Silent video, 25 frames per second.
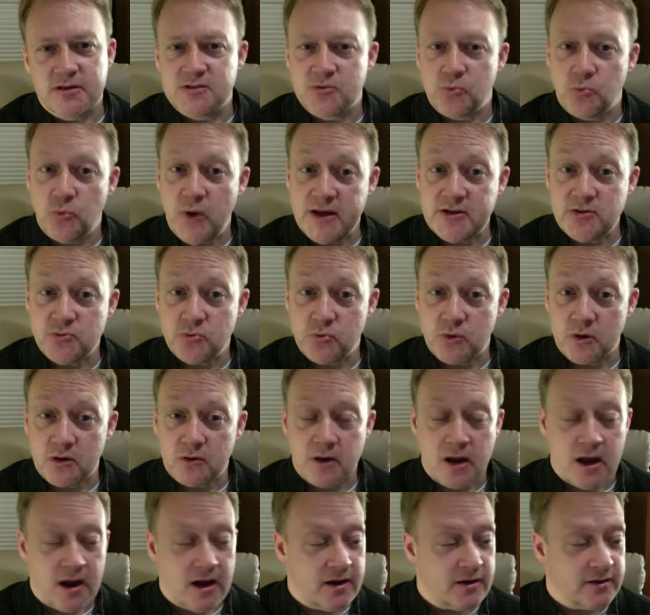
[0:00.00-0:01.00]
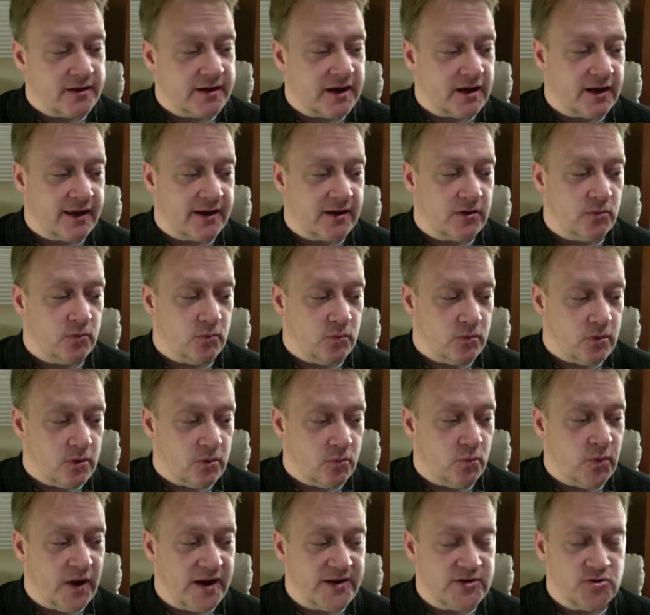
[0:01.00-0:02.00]
It's wedge work, kind of like
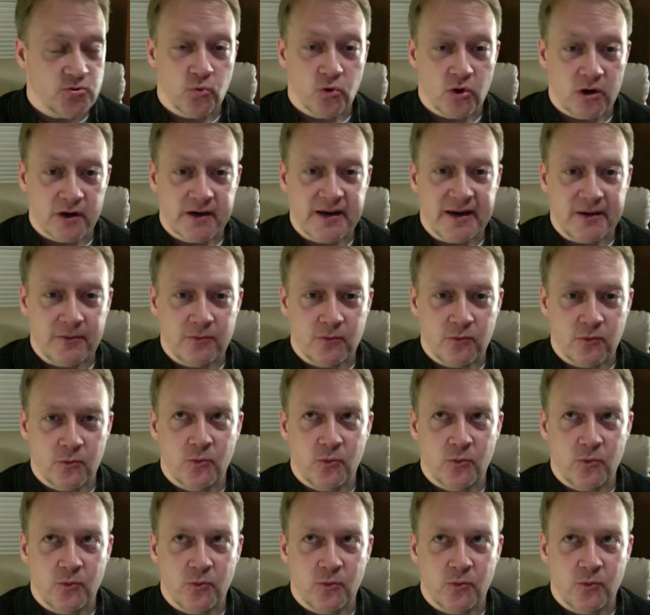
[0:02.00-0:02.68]
wedge working,